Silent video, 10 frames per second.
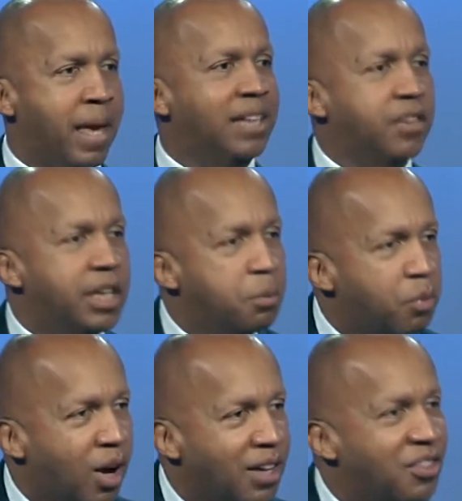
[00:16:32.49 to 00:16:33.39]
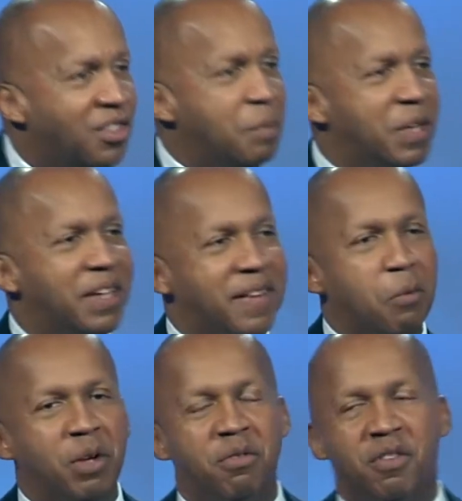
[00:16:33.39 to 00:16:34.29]
It's in proximity
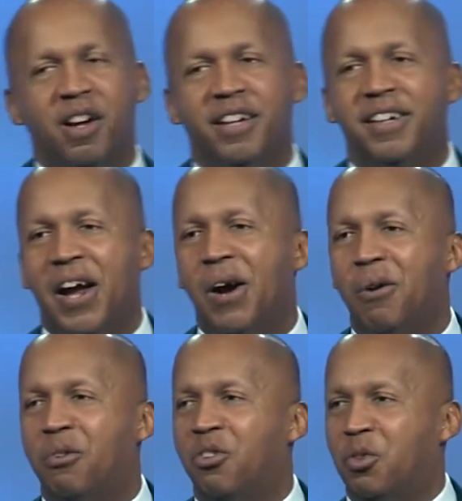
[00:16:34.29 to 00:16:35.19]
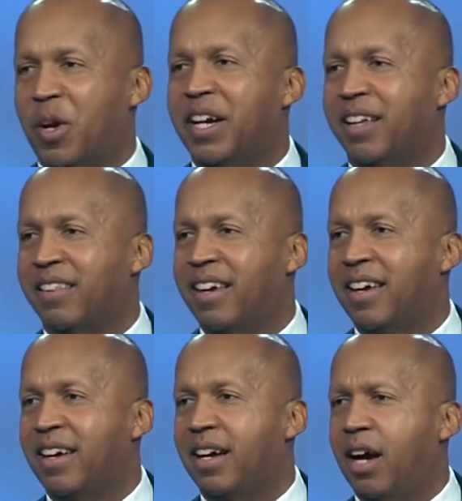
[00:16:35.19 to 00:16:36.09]
that we find our strength,
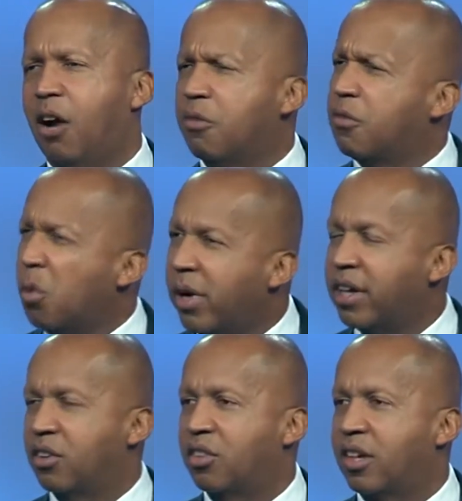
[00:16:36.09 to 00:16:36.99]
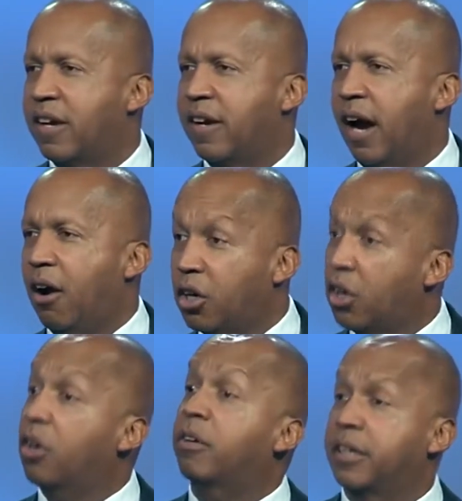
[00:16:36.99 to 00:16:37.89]
our voice, our
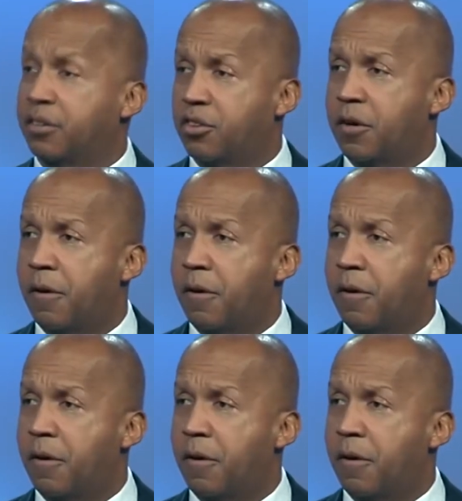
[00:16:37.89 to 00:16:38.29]
courage.